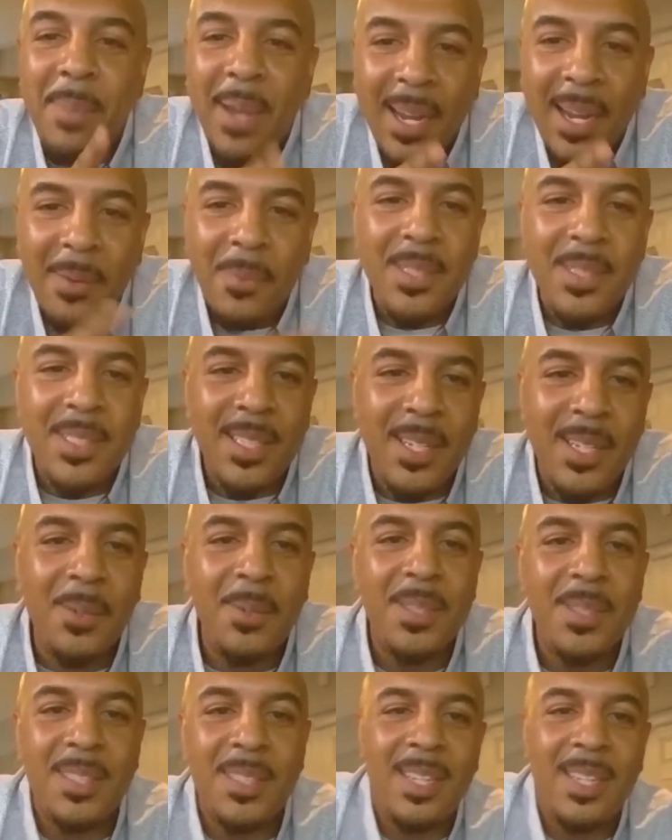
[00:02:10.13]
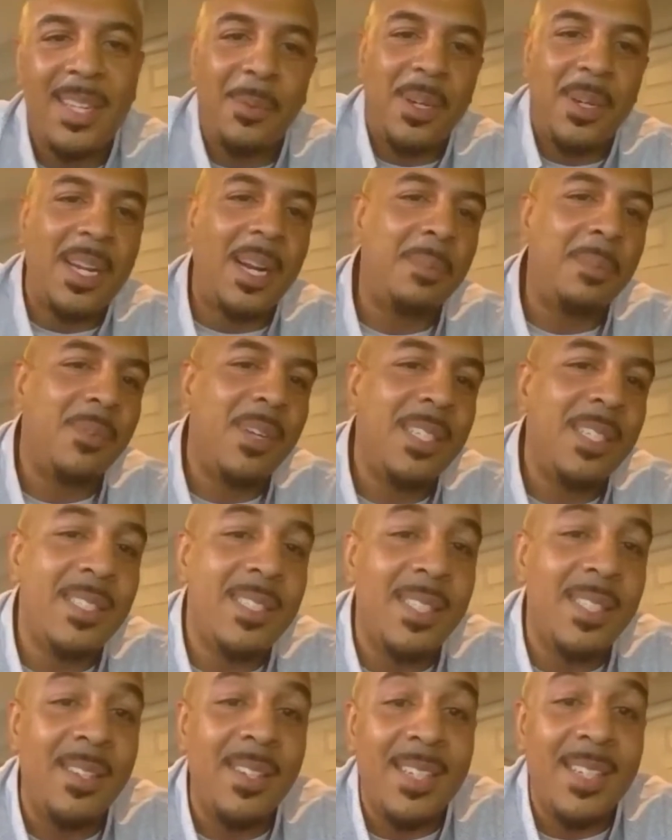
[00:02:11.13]
back was to go into the network
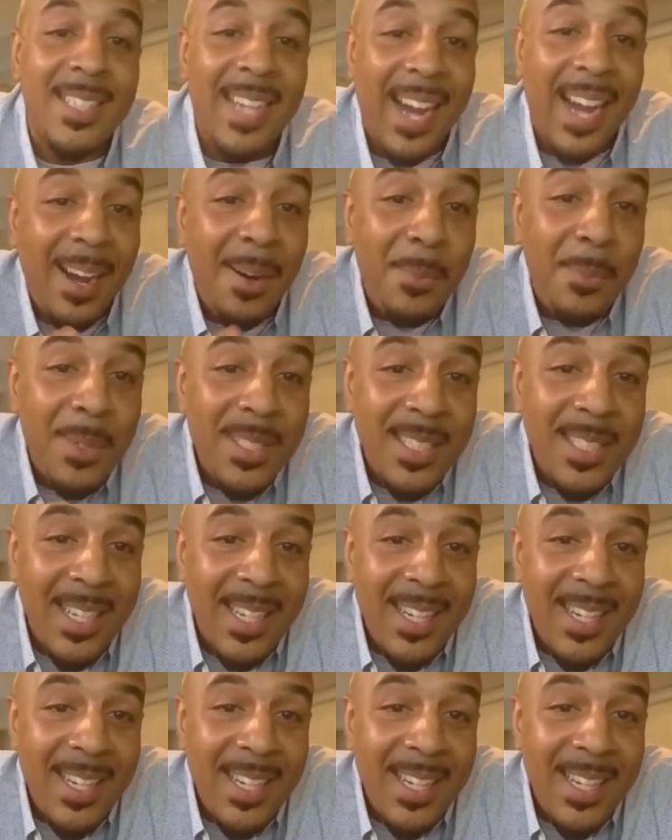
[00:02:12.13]
operations center because I was